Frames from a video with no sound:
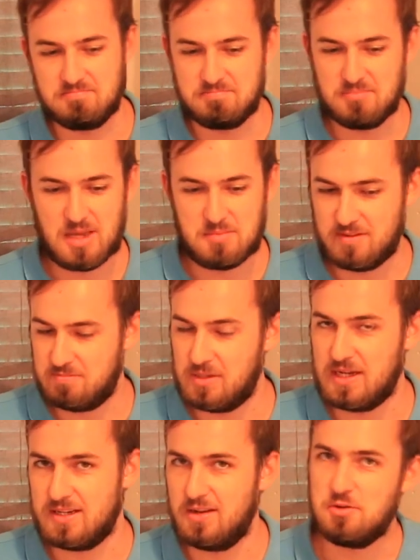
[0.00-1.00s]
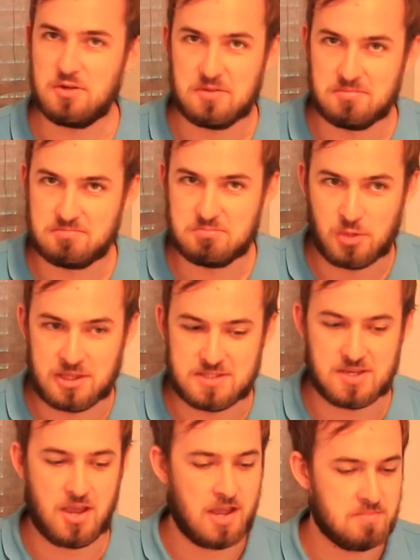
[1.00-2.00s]
maybe have played it only one
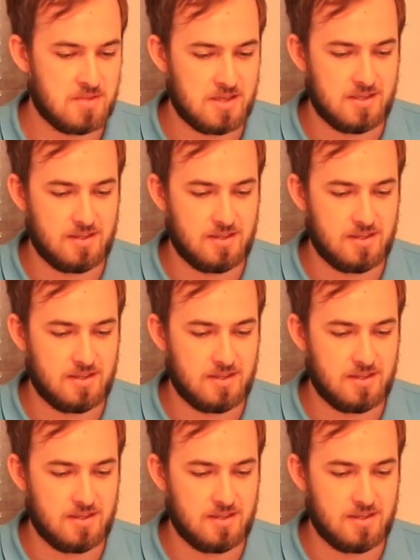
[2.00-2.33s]
time.